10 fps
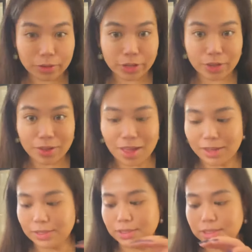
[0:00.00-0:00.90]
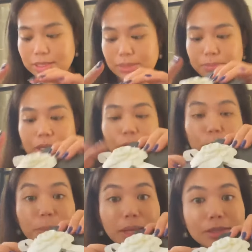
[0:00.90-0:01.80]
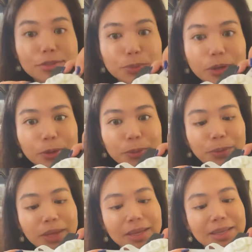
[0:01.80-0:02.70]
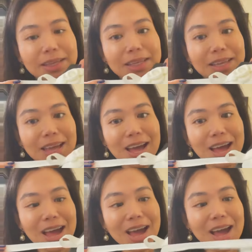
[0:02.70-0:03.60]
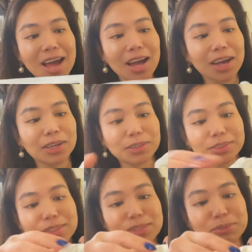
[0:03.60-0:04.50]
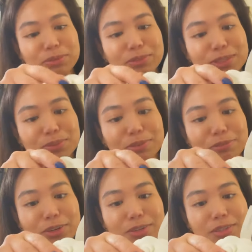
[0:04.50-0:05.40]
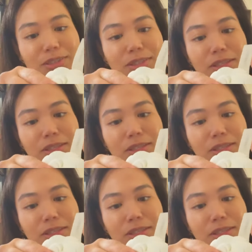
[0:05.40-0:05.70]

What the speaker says: Okay guys, I'm gonna make this one quick. Oh, let's remove this one first.